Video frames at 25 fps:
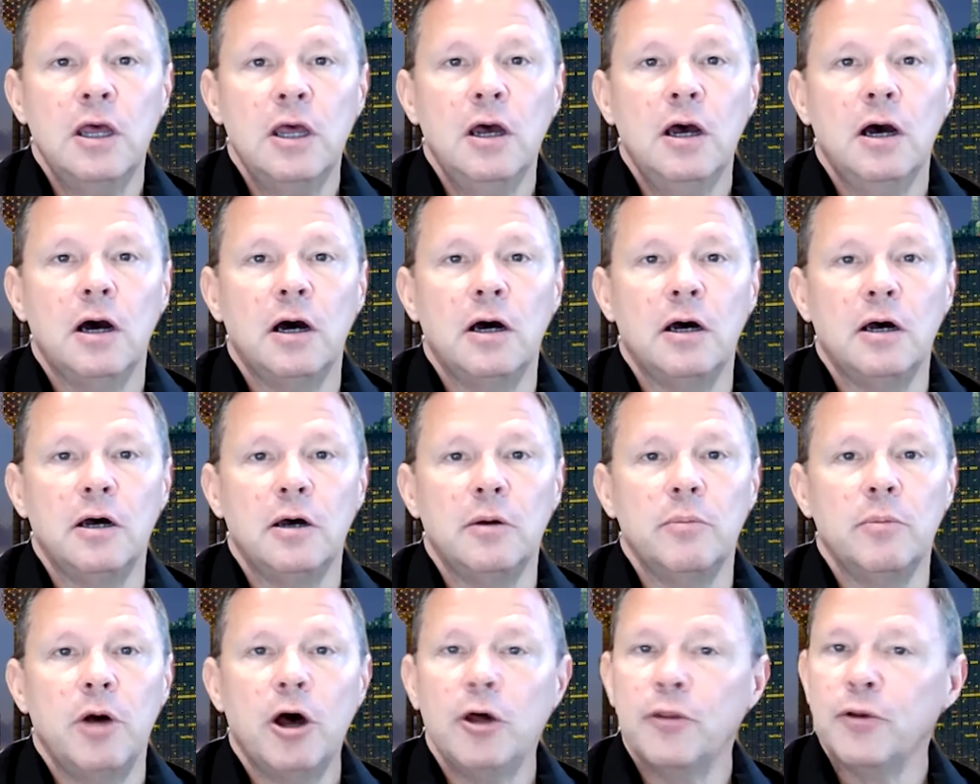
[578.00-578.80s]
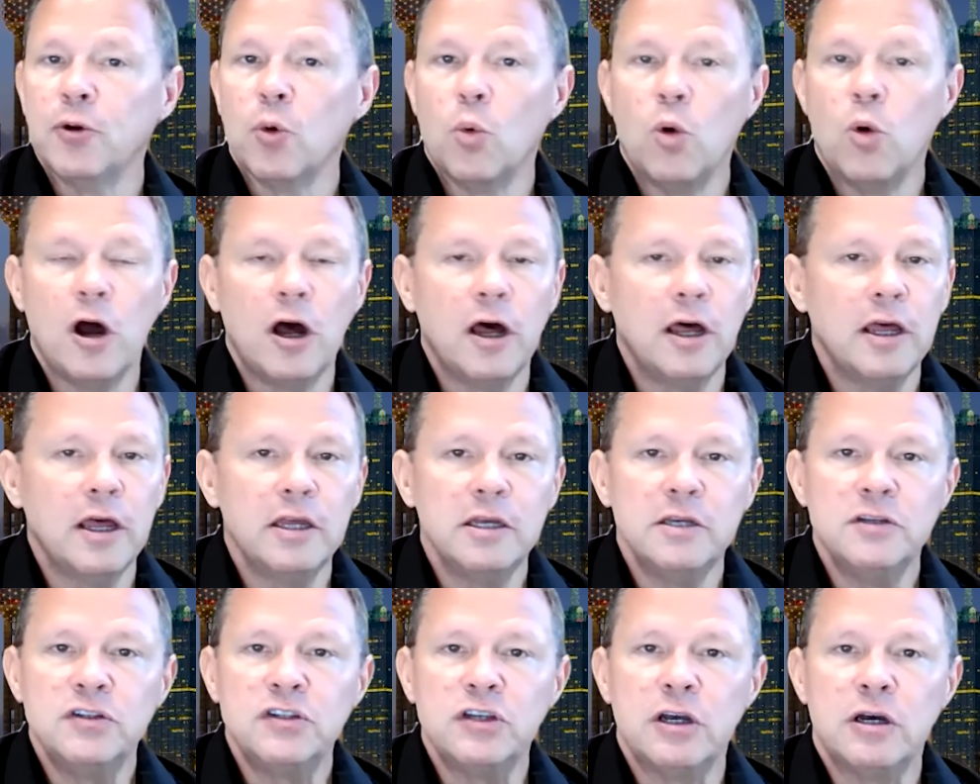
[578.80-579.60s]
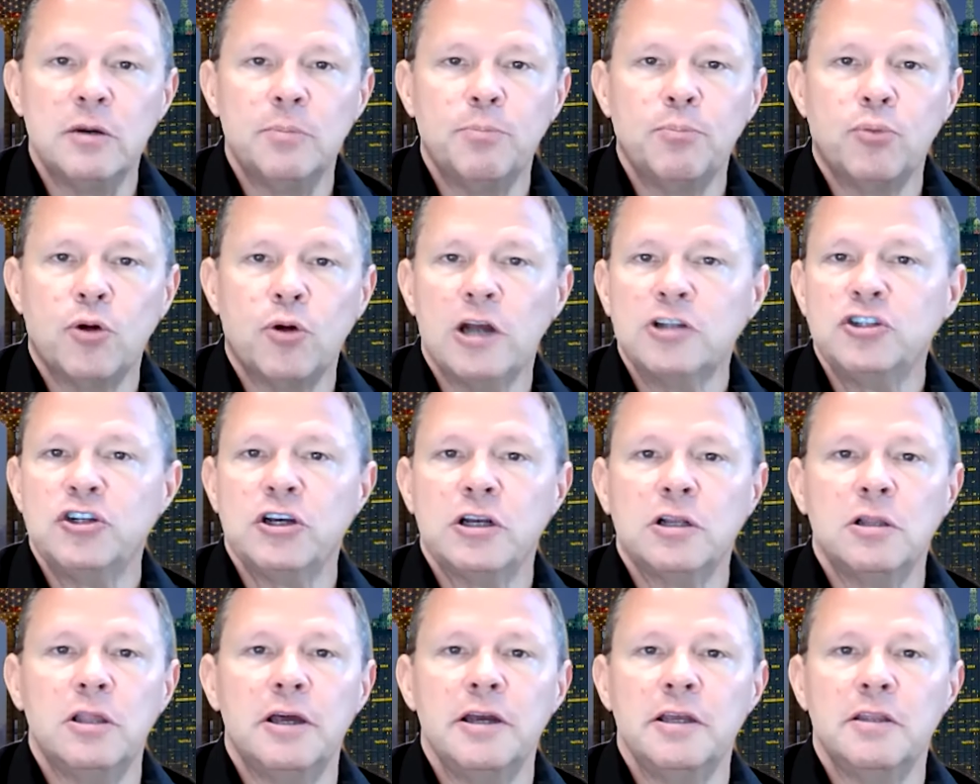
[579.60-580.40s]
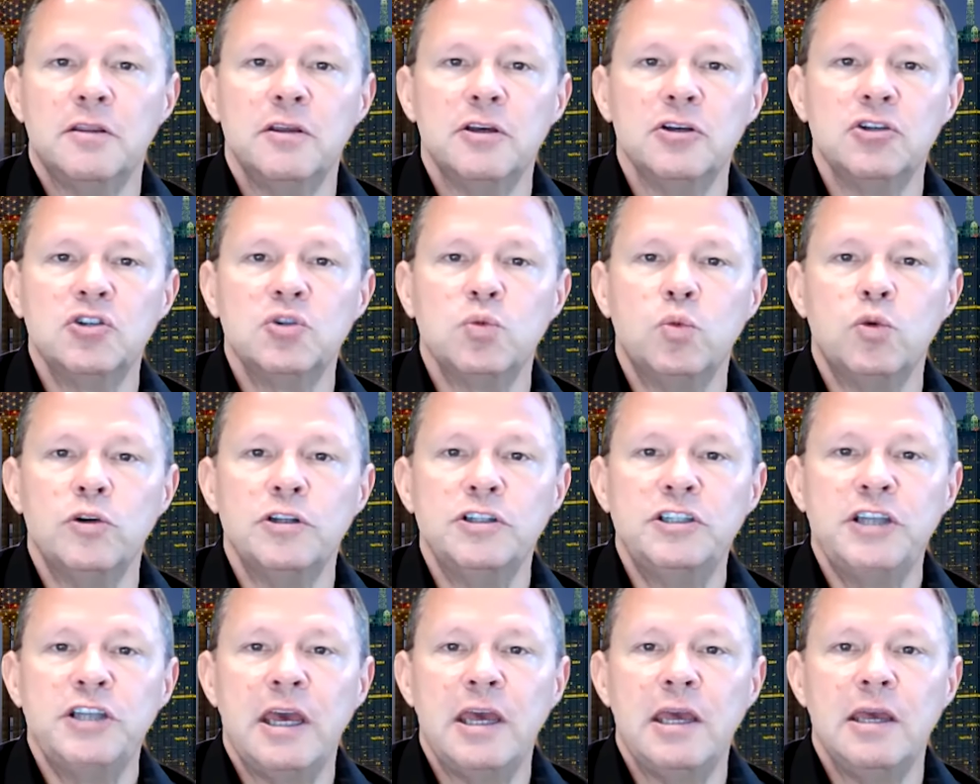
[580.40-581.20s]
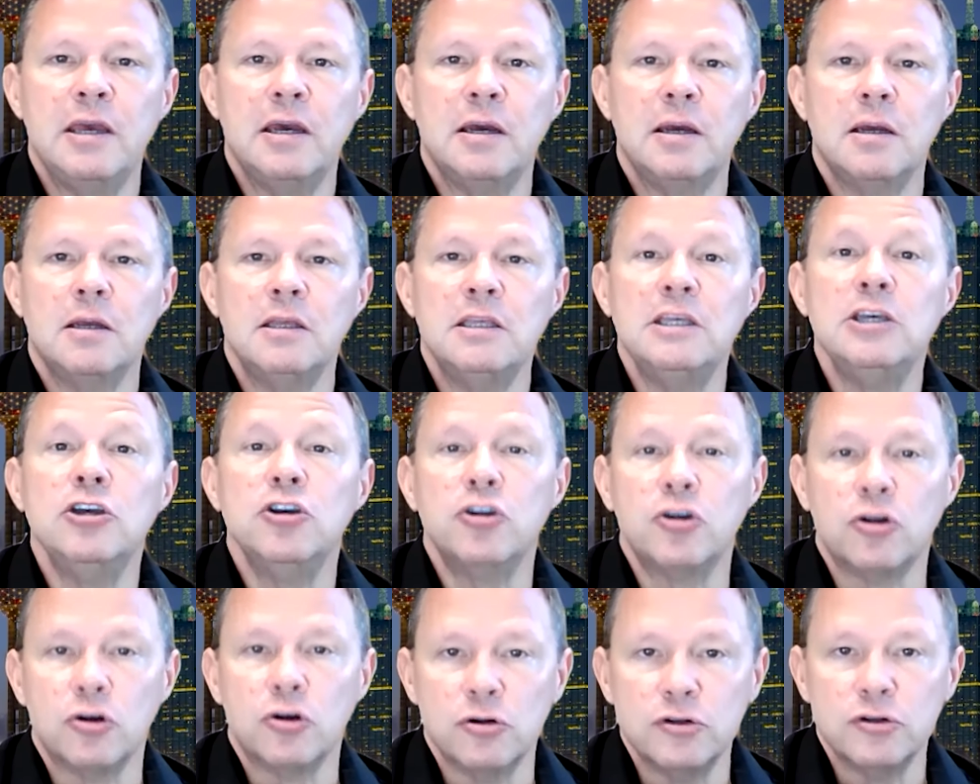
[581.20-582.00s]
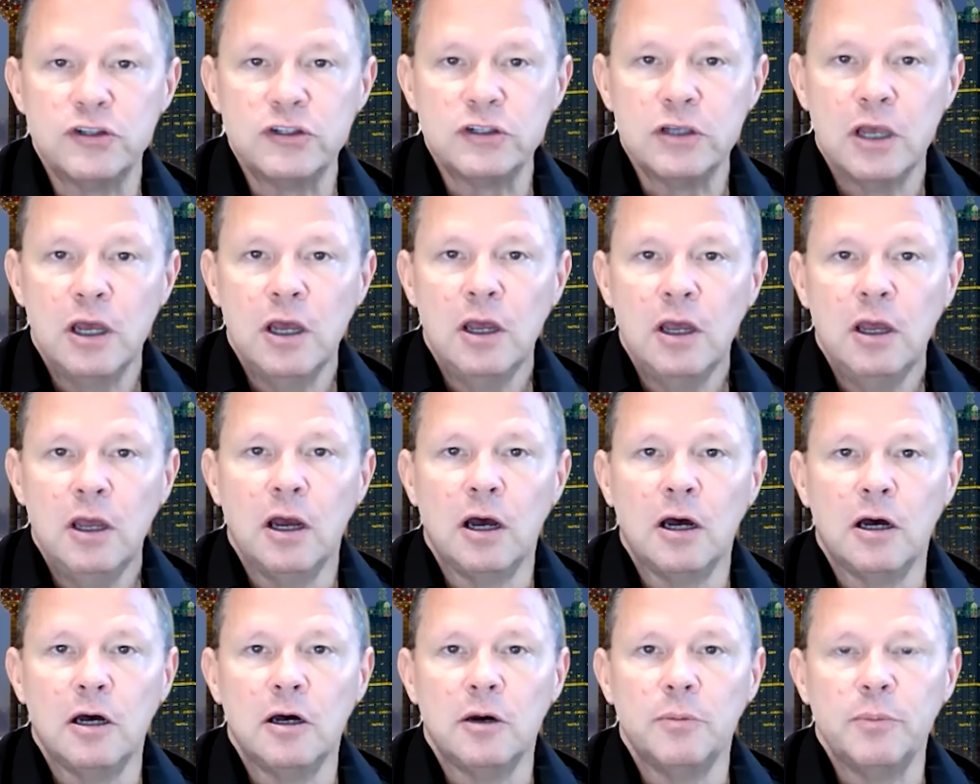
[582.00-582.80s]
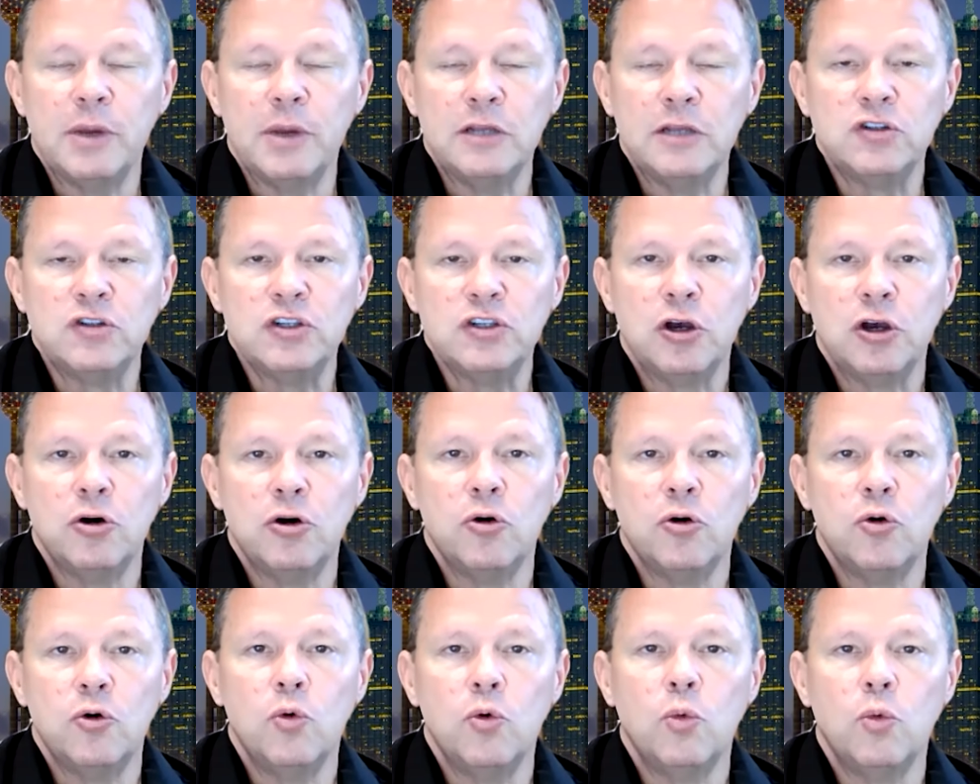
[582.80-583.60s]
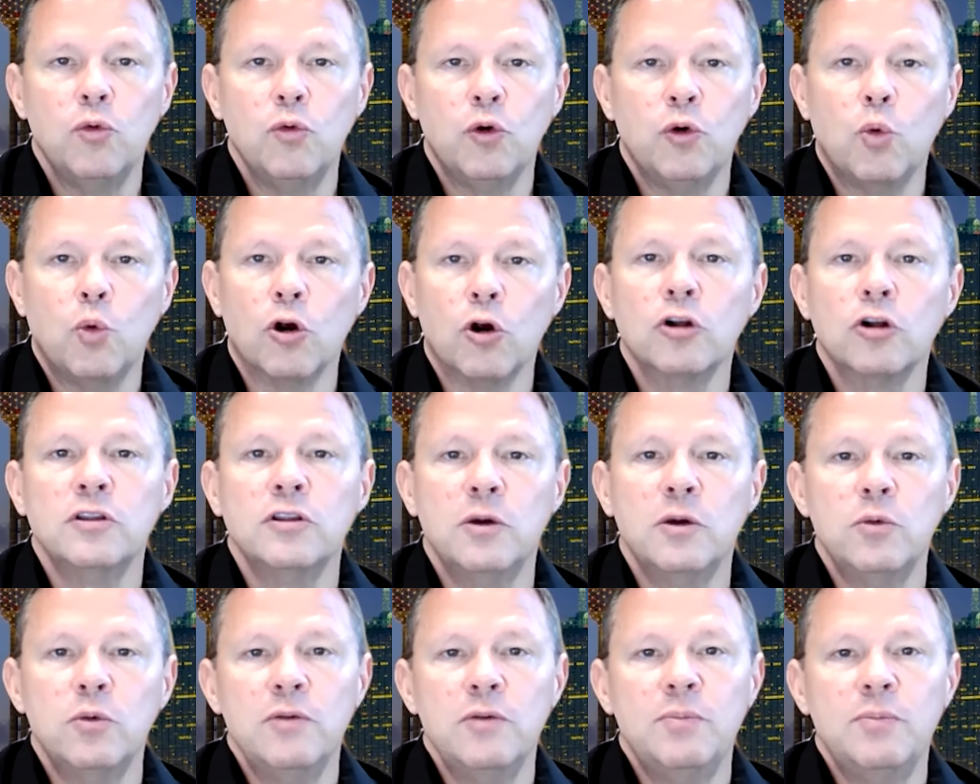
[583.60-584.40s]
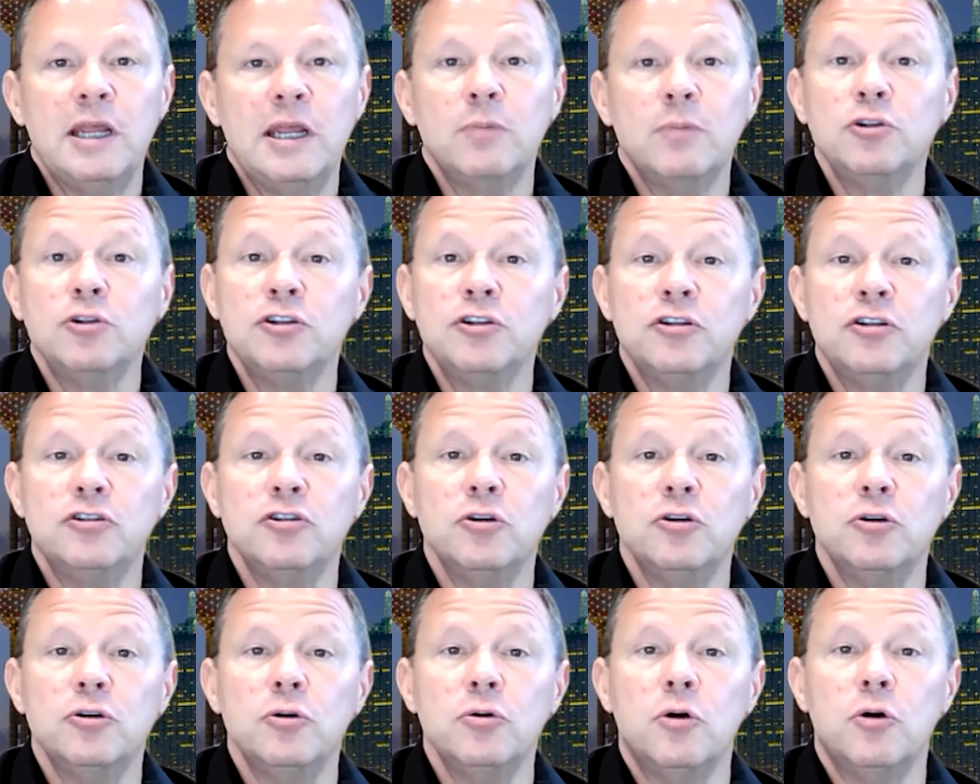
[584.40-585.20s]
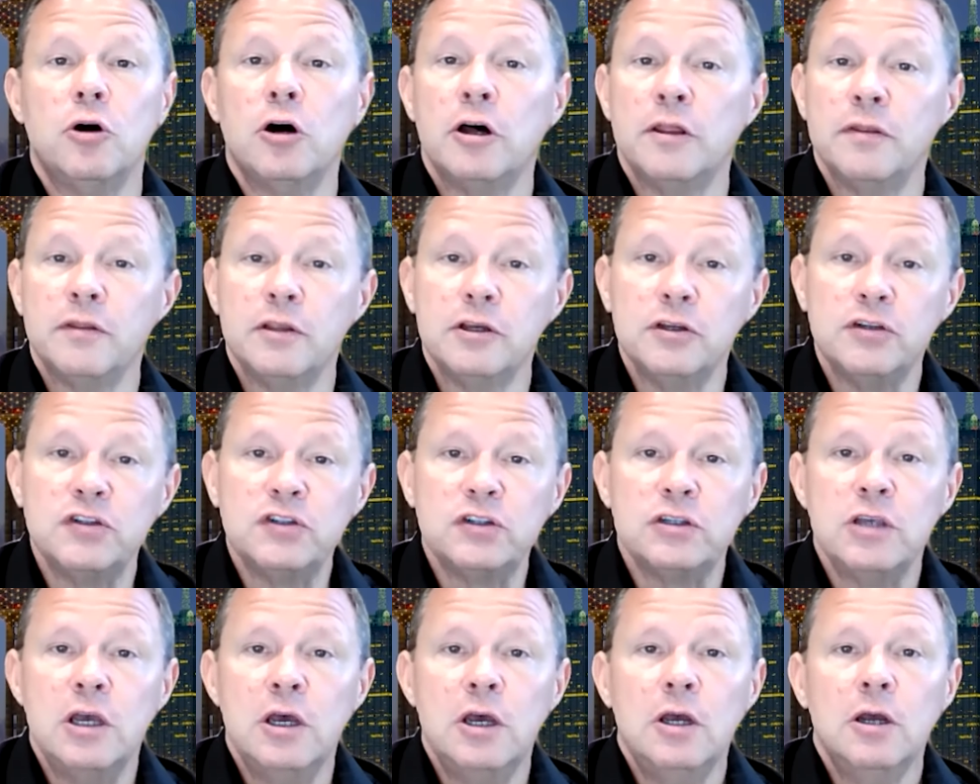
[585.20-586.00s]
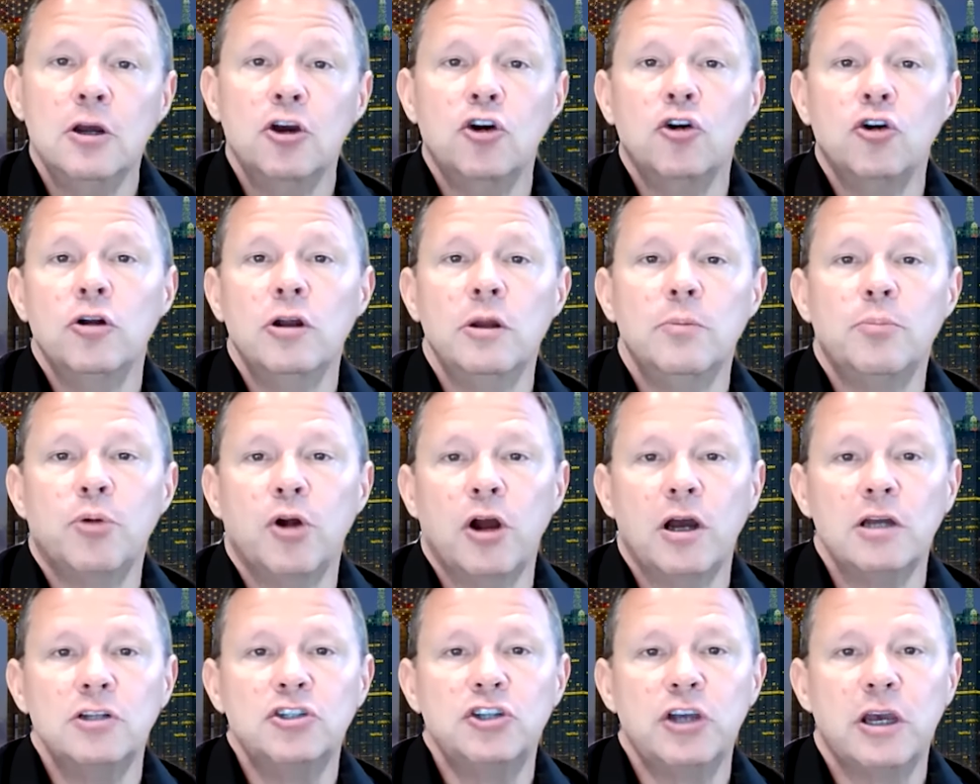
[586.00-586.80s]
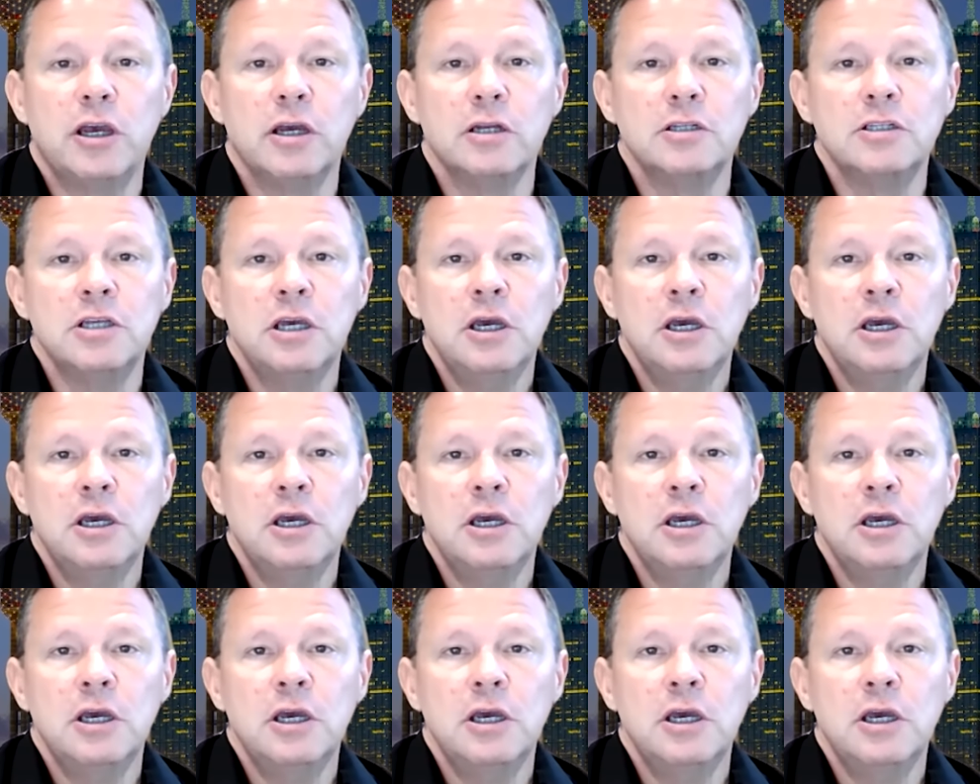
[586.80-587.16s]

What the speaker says: Otherwise, a project like this would take years. And so the work that we've been able to do on this current project,